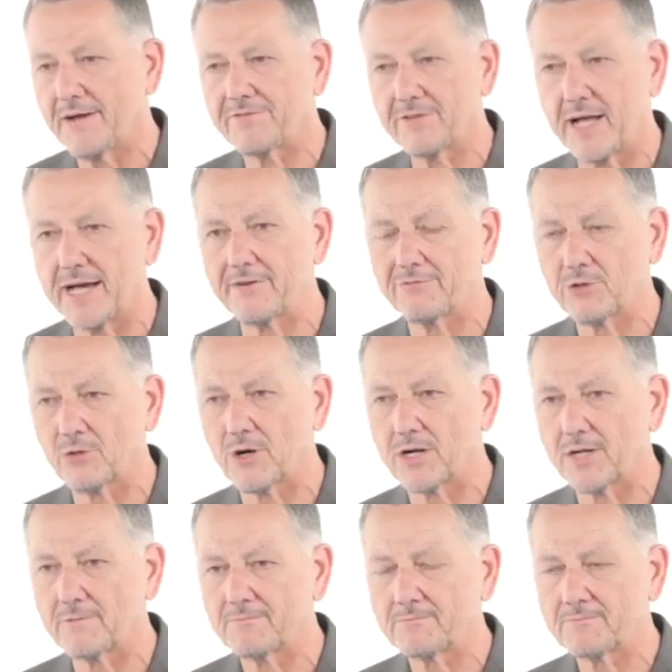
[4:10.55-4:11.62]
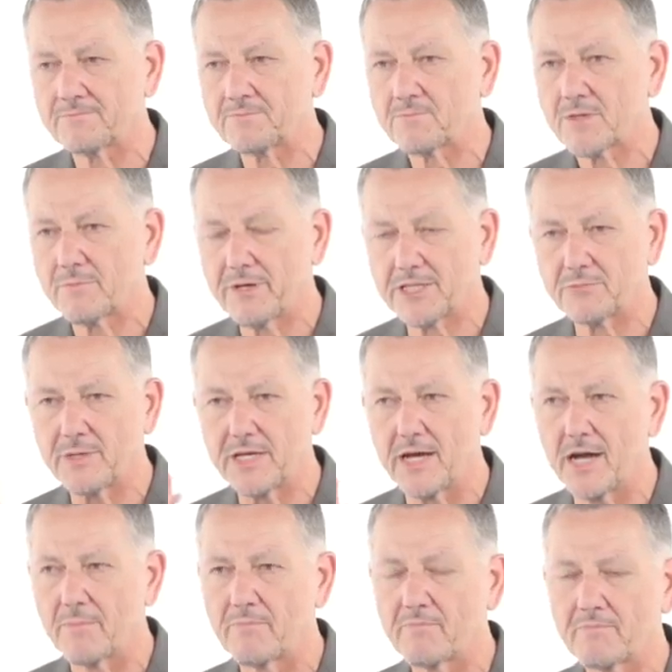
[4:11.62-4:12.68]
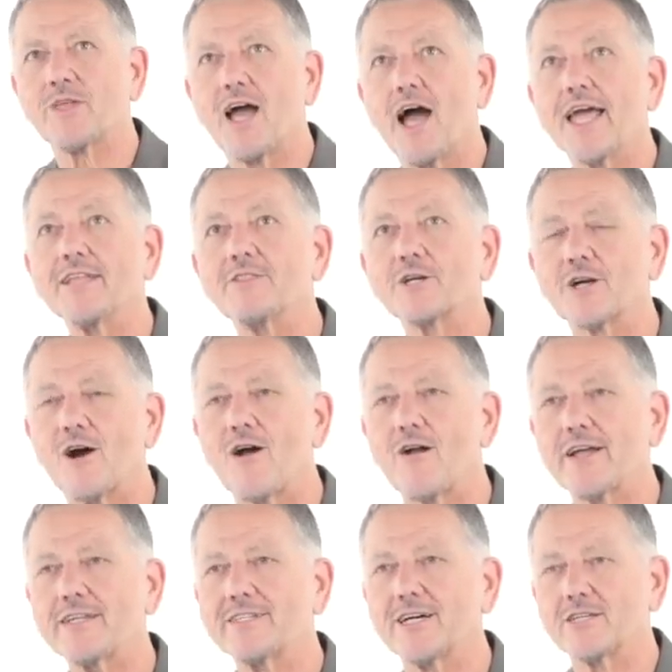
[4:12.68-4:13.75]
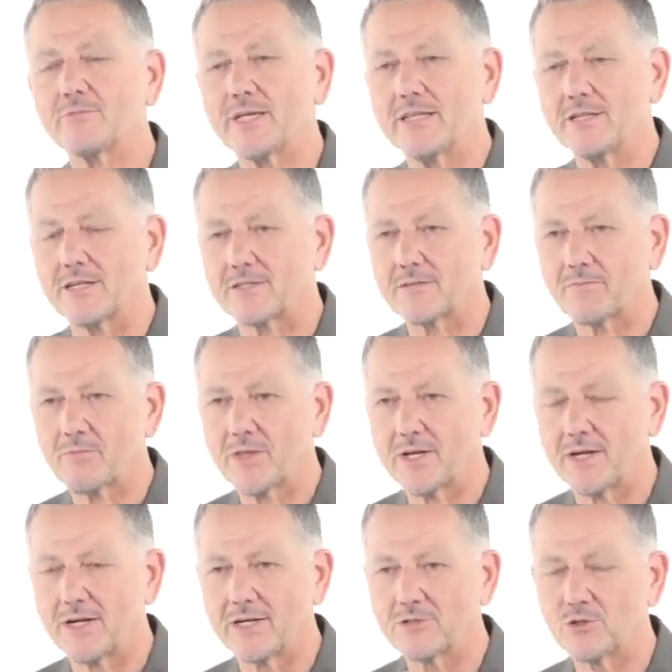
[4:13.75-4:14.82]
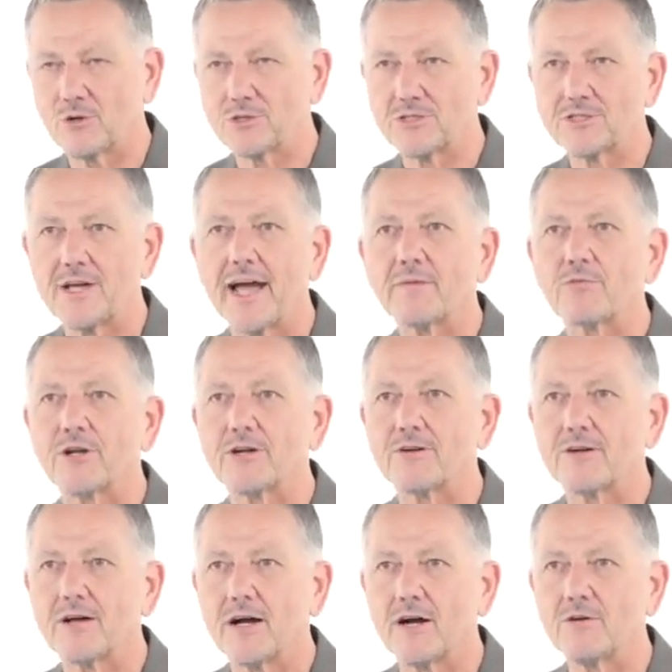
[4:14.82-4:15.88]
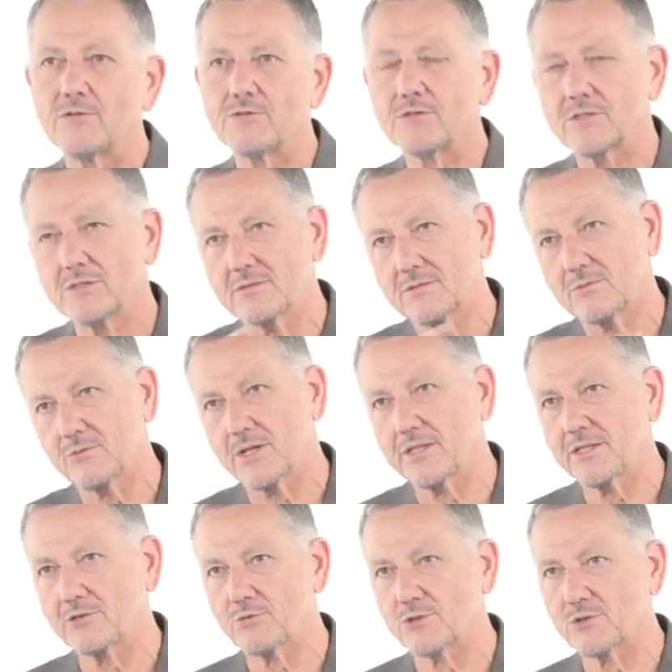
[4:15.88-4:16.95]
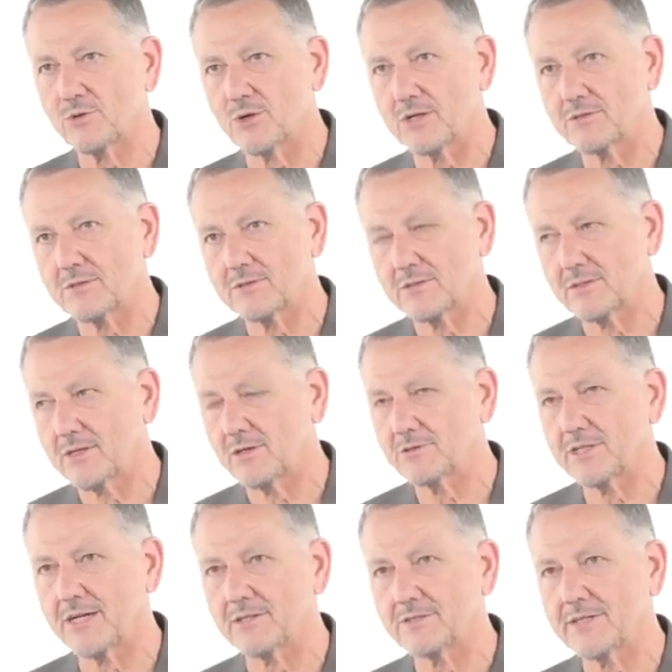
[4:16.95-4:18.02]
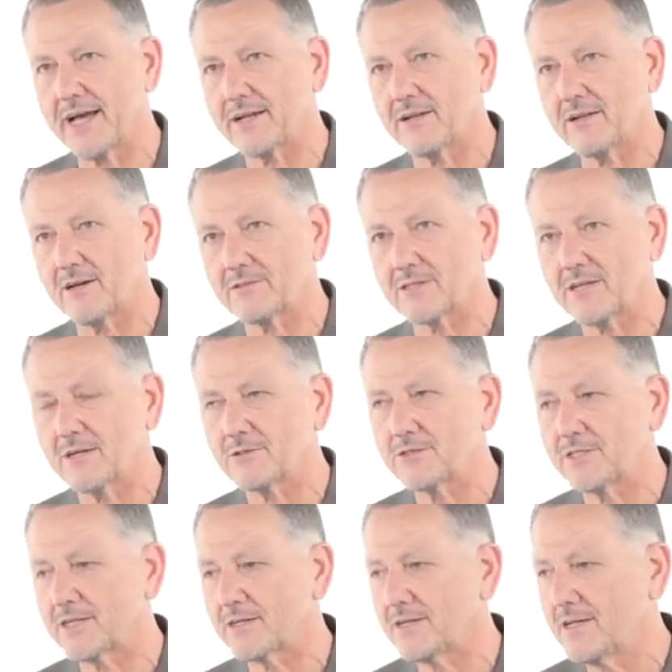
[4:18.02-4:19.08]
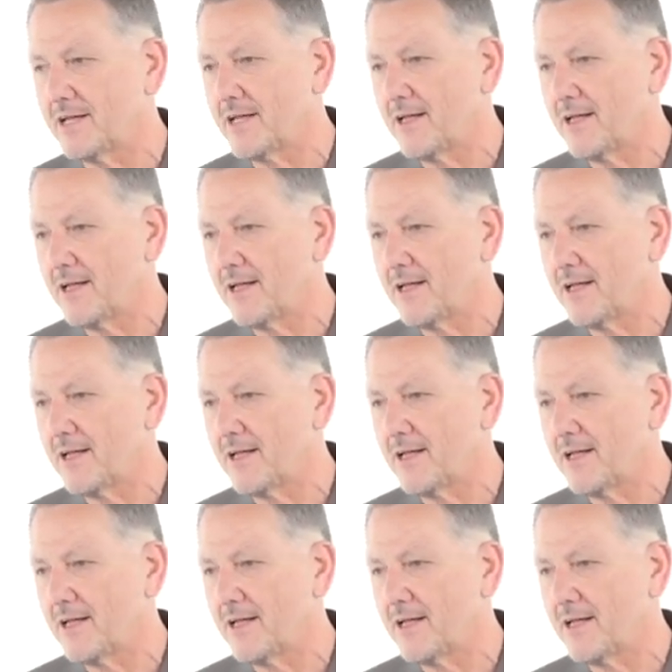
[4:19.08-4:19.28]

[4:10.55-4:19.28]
I fly to Florida, picks me up. In the car, he tells me, look, George Steinbrenner owns one of these resort hotels down along the coast here.